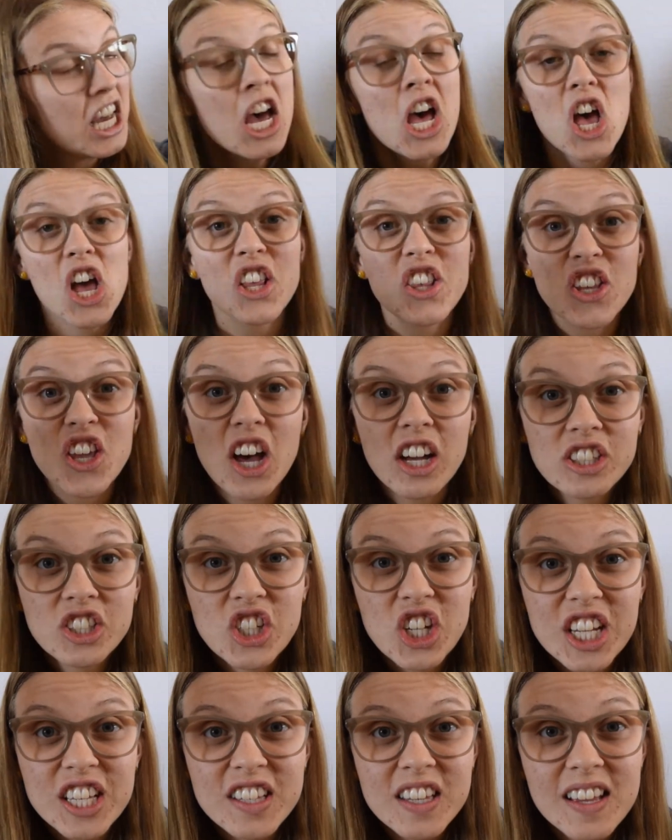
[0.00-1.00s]
is Young
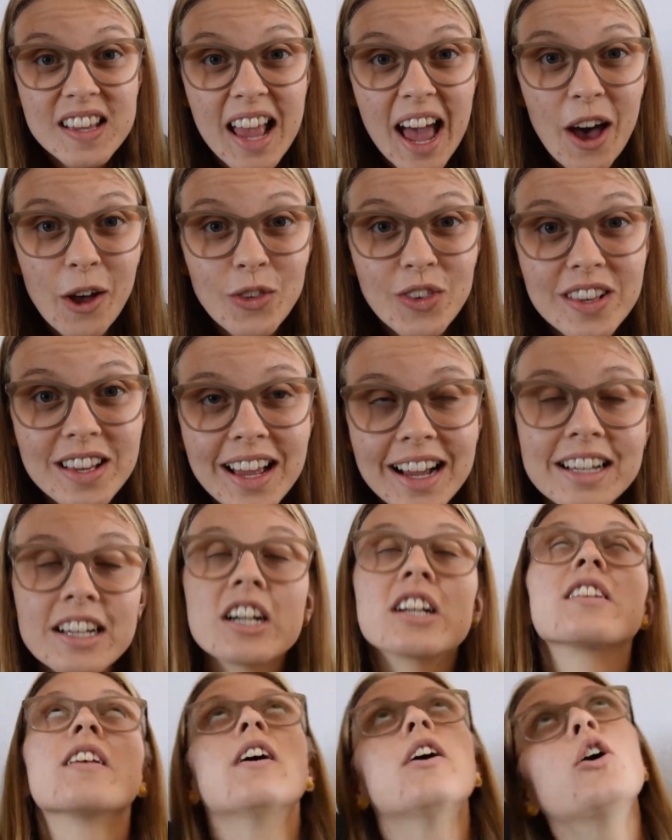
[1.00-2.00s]
Justice
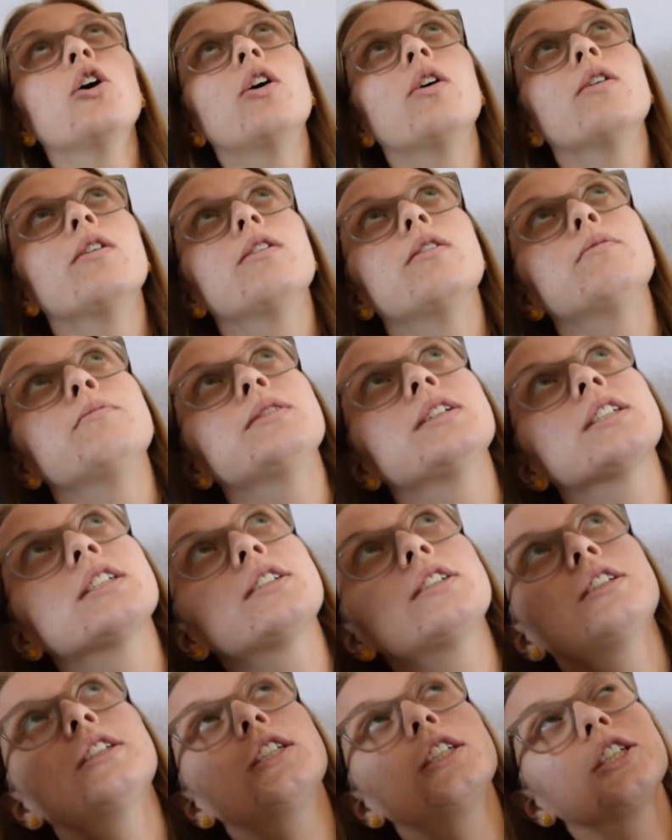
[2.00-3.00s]
Outsiders. Oh my
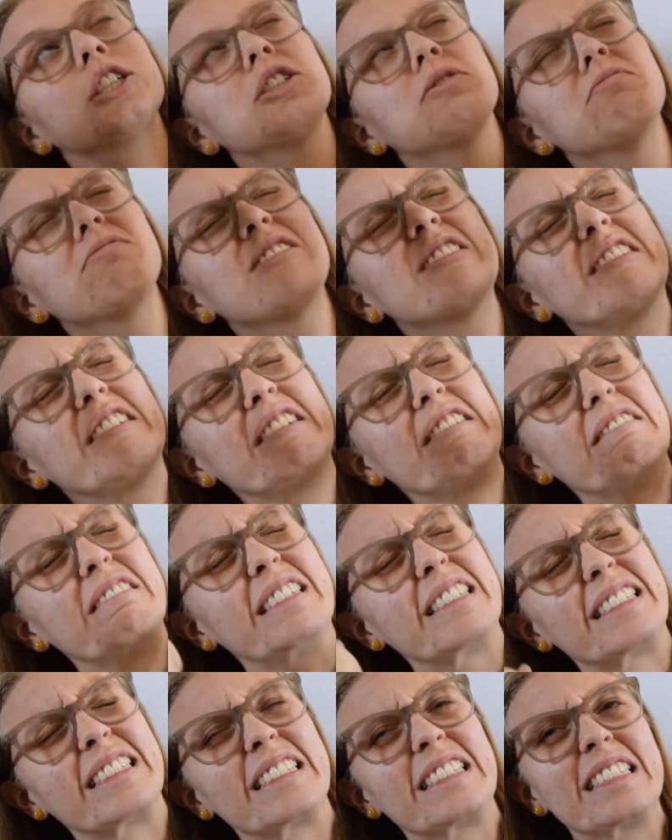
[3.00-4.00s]
gosh, I'm so
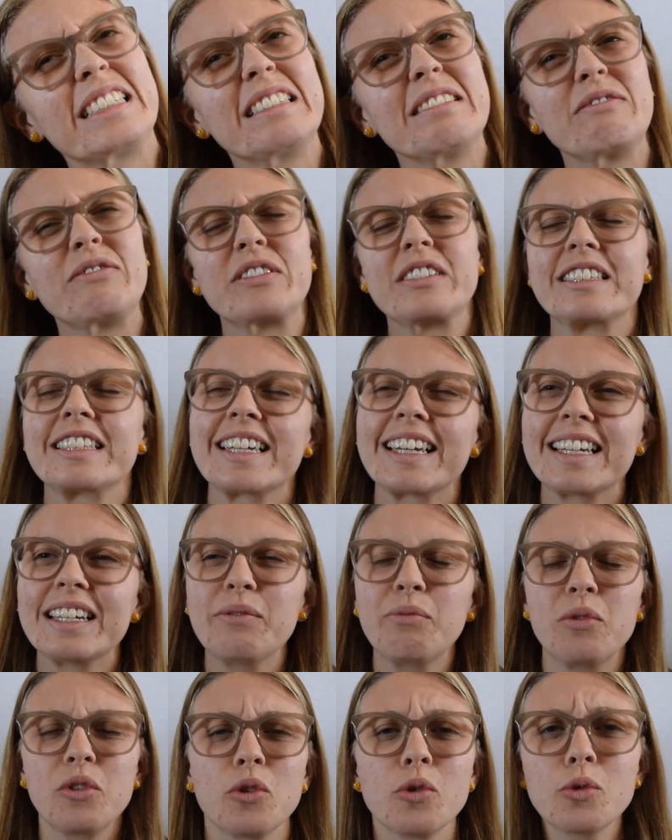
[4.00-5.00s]
excited for that.
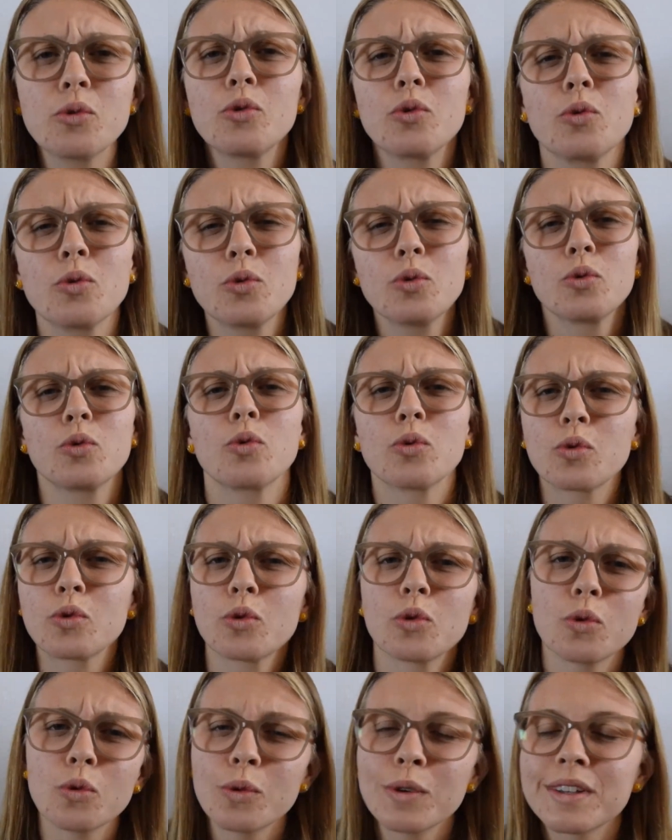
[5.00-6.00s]
I'm
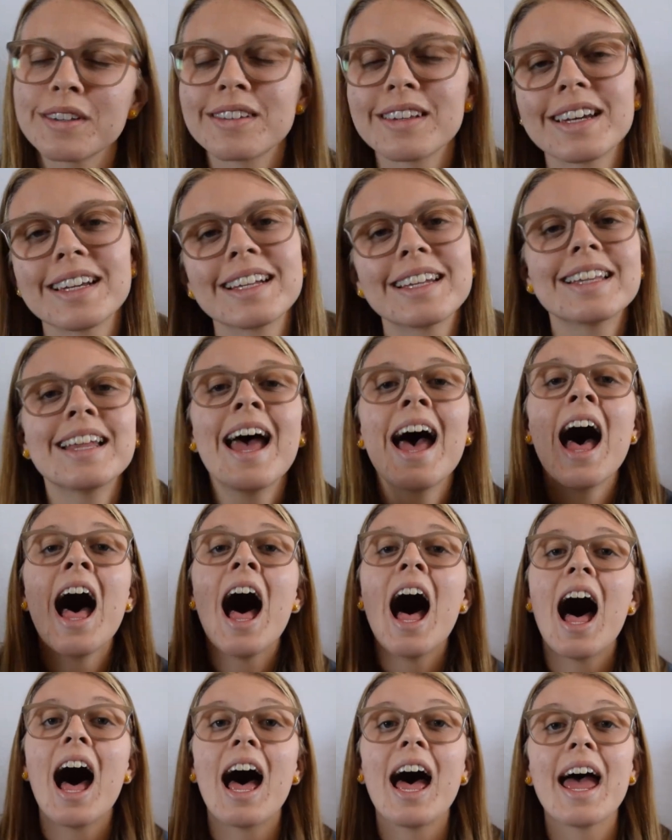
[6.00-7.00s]
so excited.
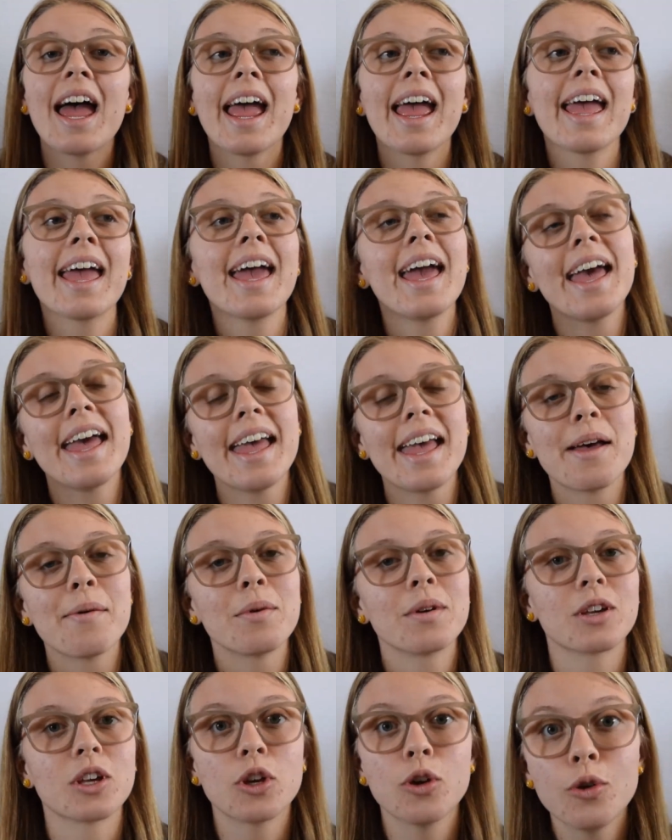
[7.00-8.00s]
I am
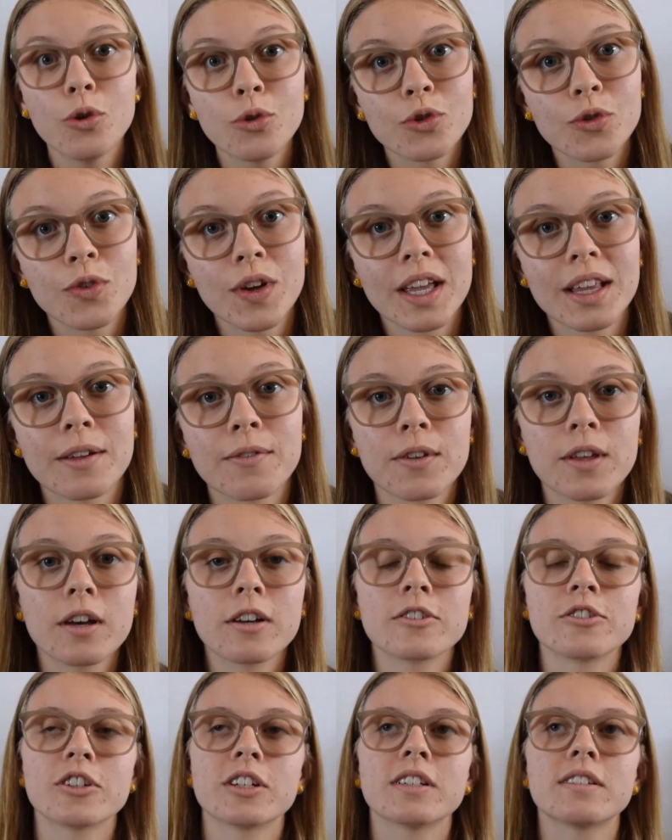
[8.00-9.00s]
a huge fan of
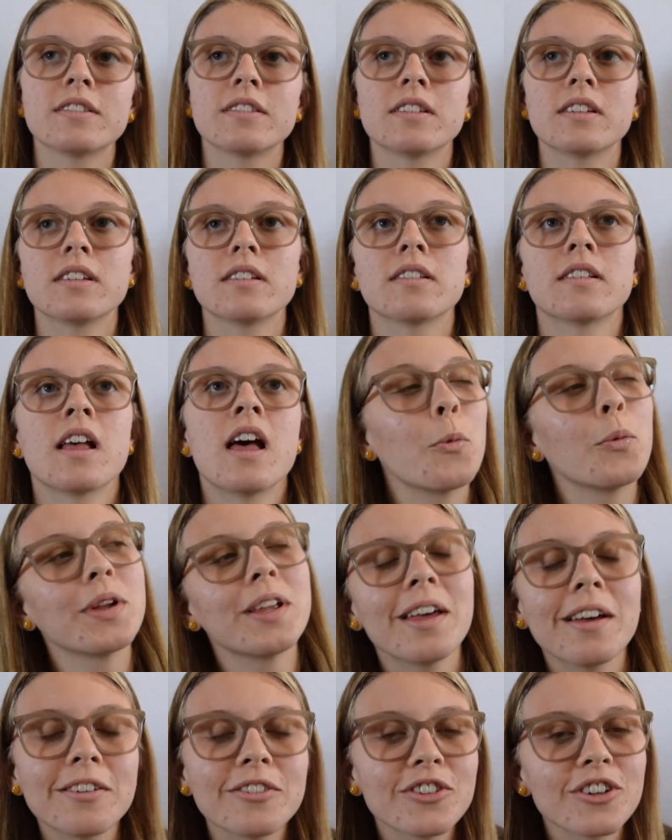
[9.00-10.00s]
Young Justice. When
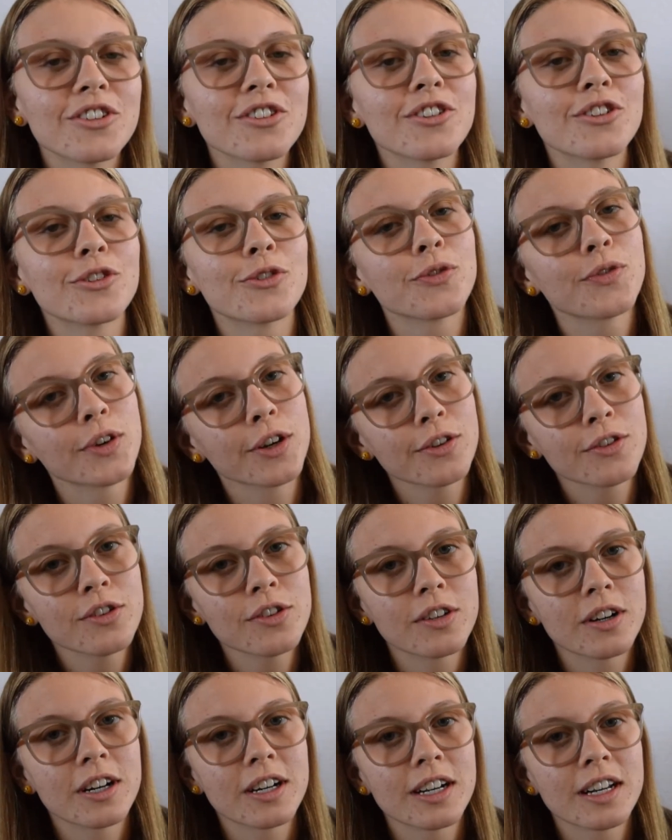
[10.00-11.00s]
Young Justice first
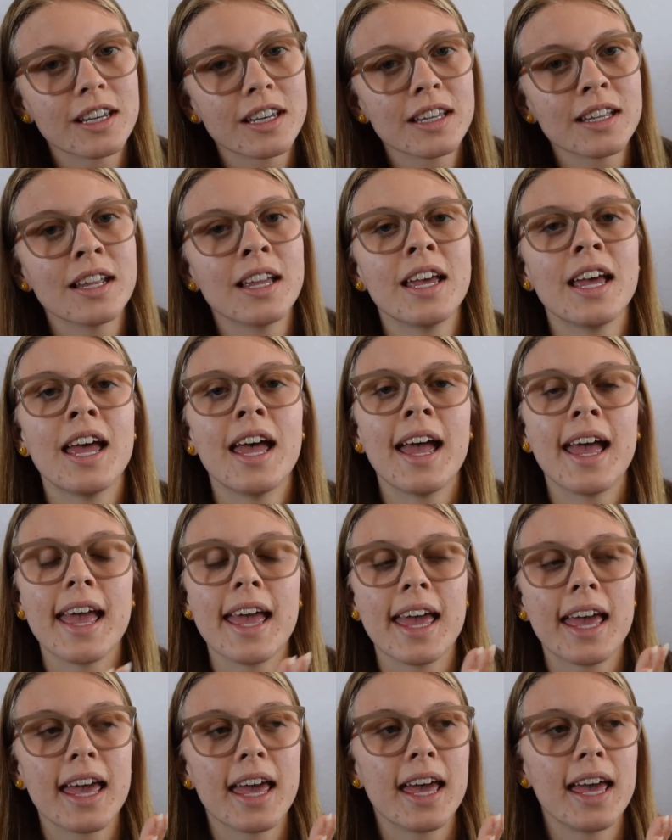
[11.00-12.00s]
started,
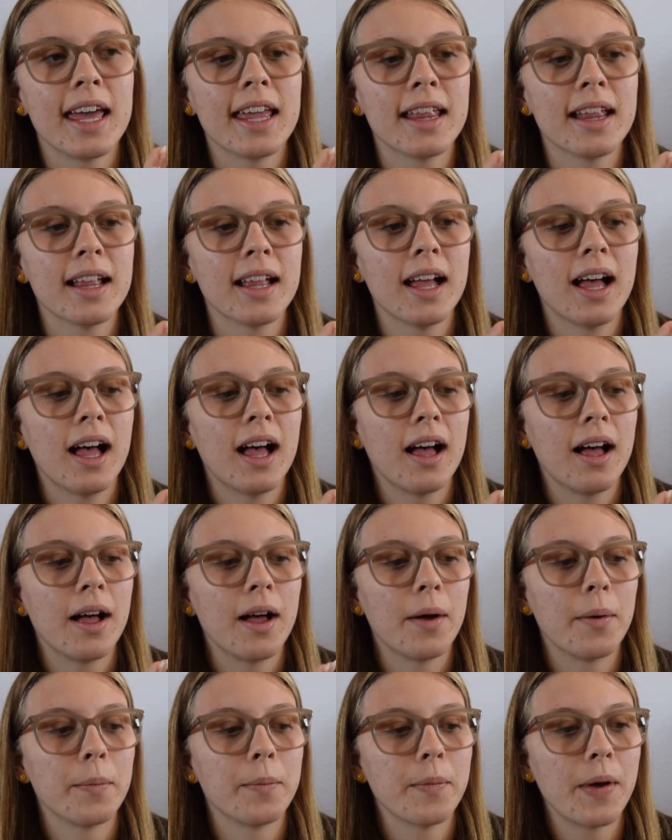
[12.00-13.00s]

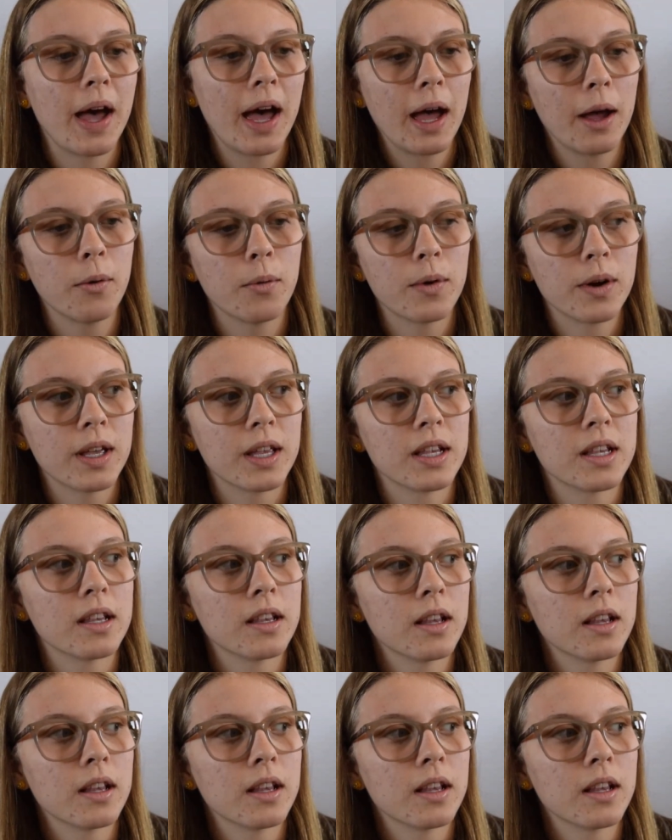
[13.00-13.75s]
I was